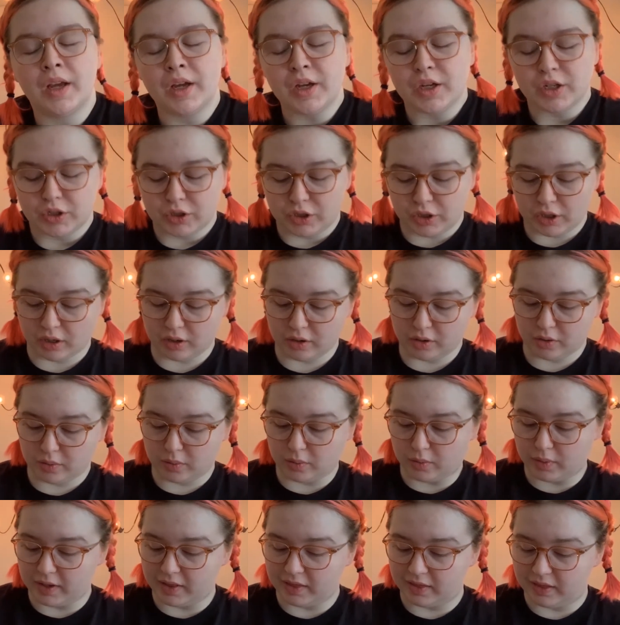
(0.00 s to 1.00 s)

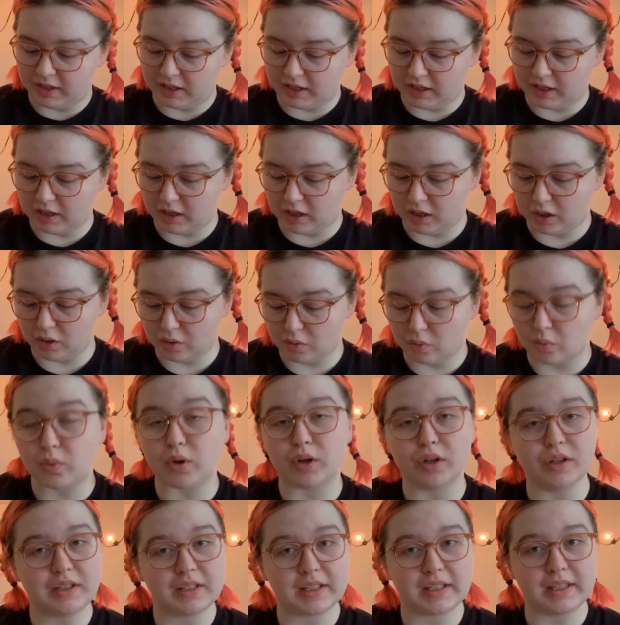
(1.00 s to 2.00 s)
So the
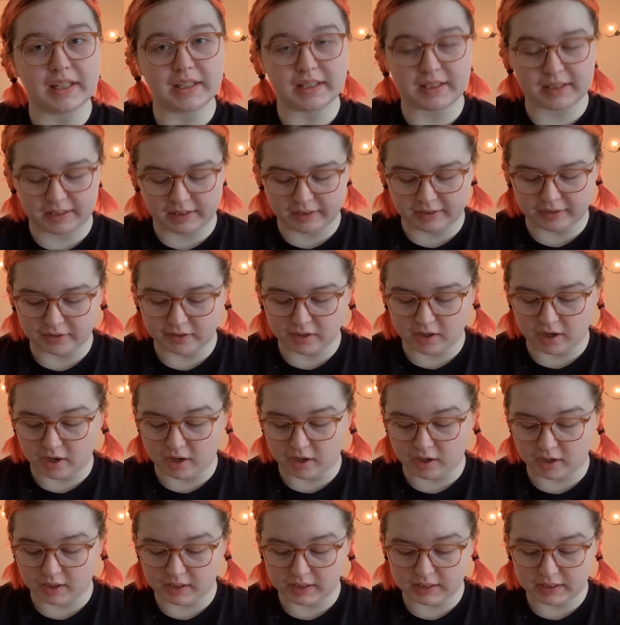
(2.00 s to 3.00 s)
words this year
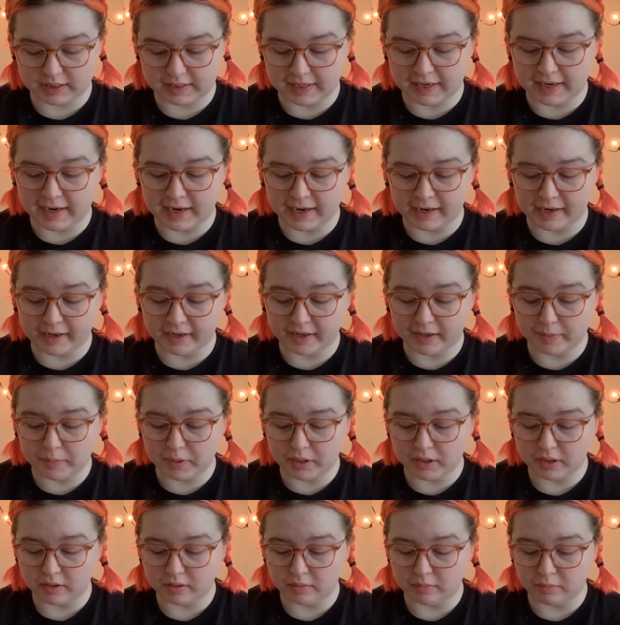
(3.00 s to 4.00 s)
are time,
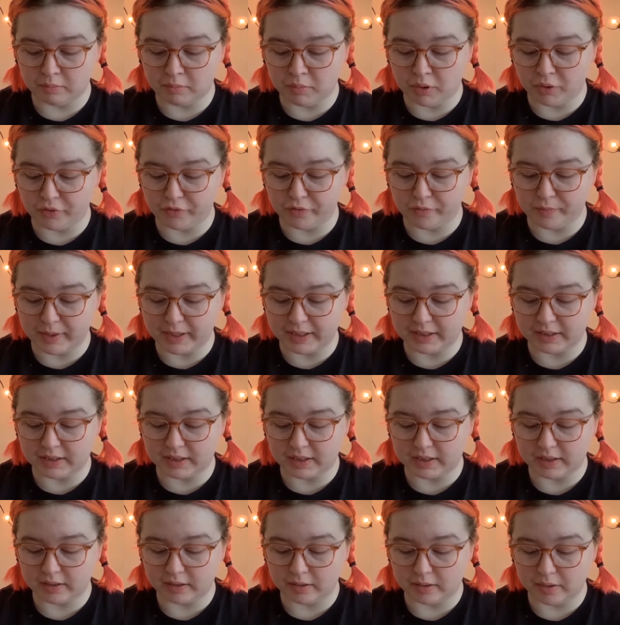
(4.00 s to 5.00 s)
movement,
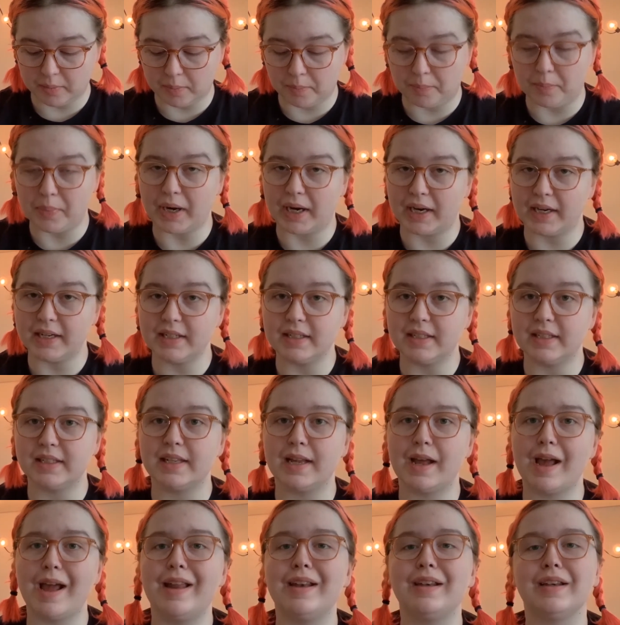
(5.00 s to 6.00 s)
buzz,
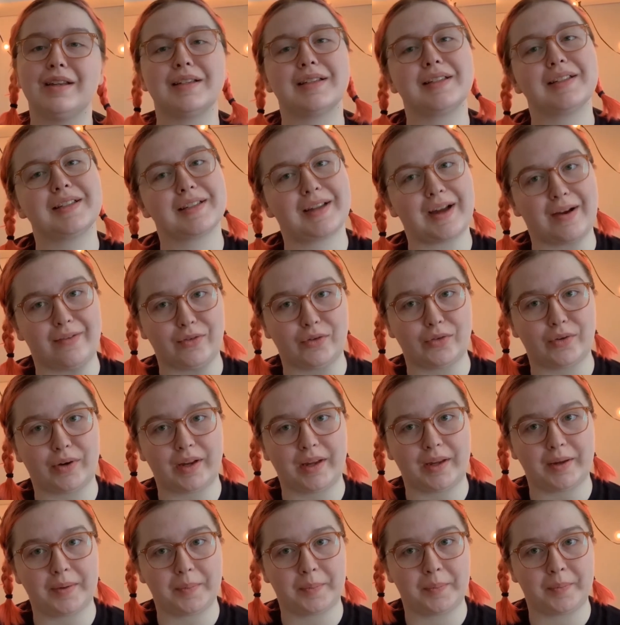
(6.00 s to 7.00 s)
and discovery.